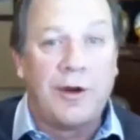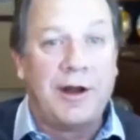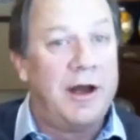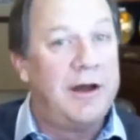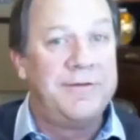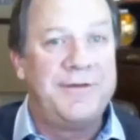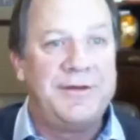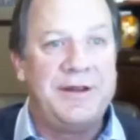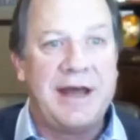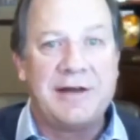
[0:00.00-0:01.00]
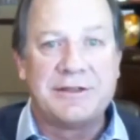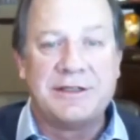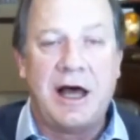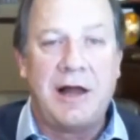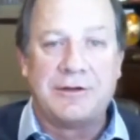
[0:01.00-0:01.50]
we're at
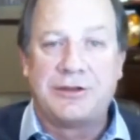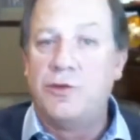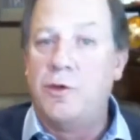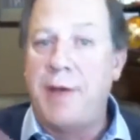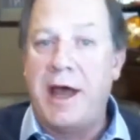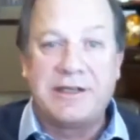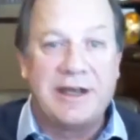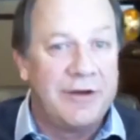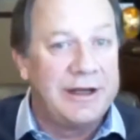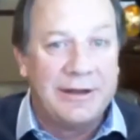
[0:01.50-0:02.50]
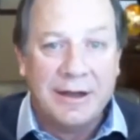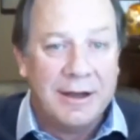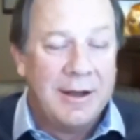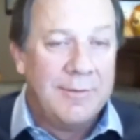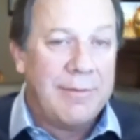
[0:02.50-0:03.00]
$150,000. So we'll match
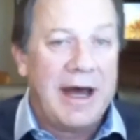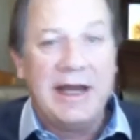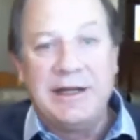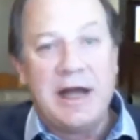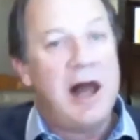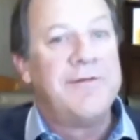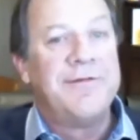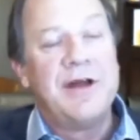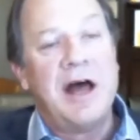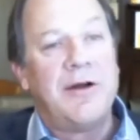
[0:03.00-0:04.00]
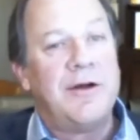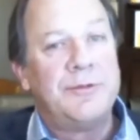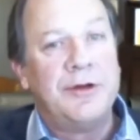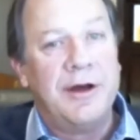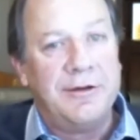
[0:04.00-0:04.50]
everybody dollar for dollar up
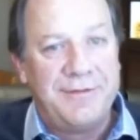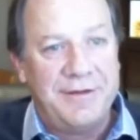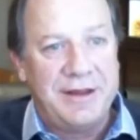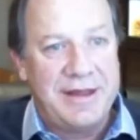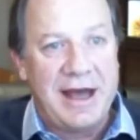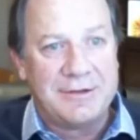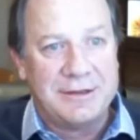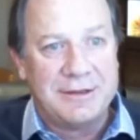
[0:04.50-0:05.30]
to $150,000.